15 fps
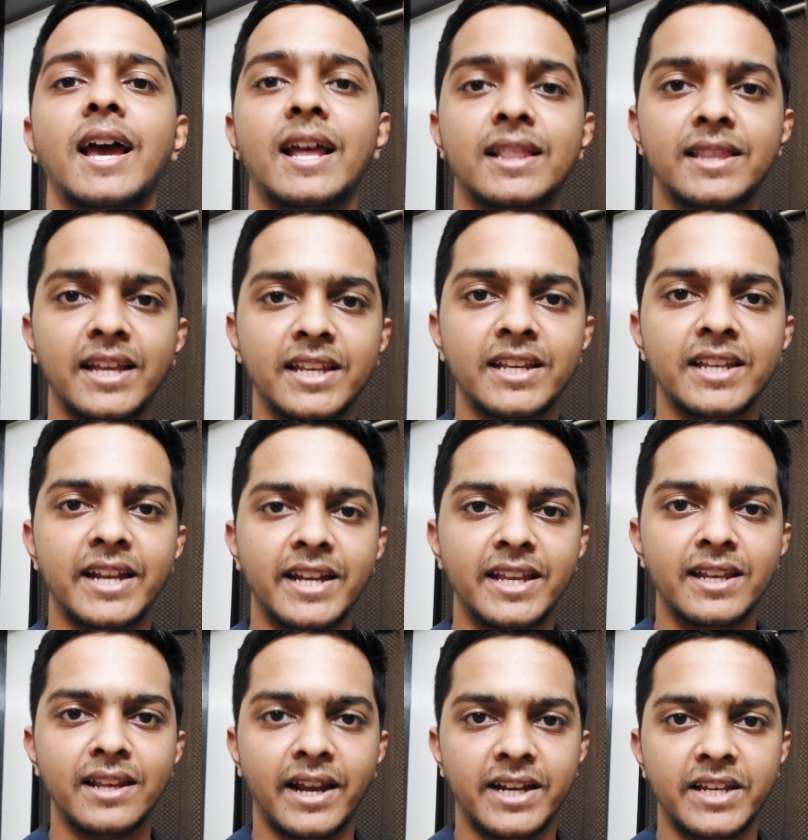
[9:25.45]
And then in
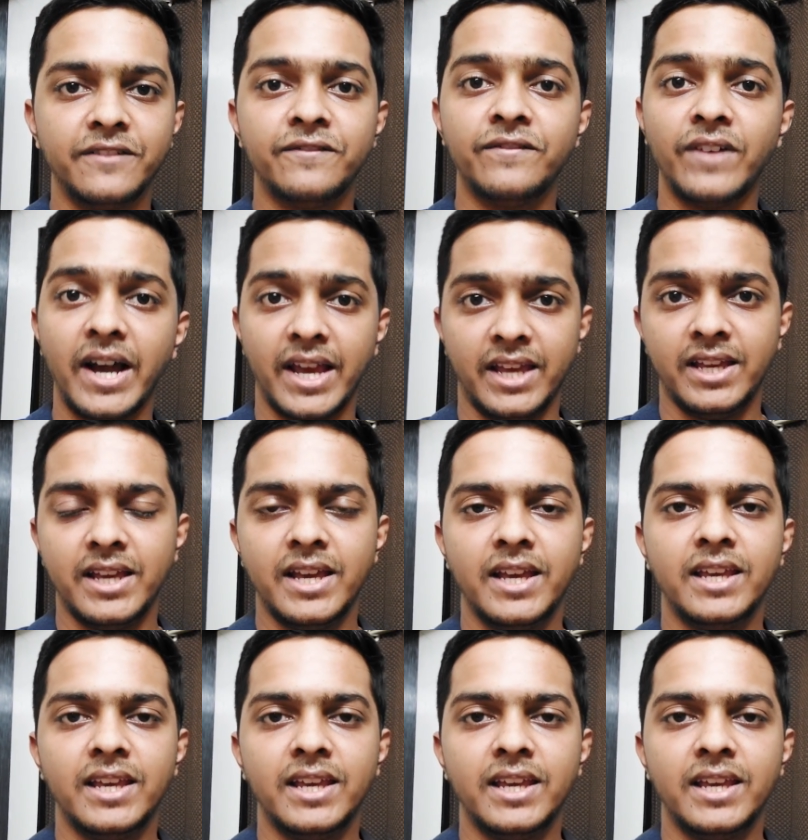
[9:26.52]
eighteen ninety-five,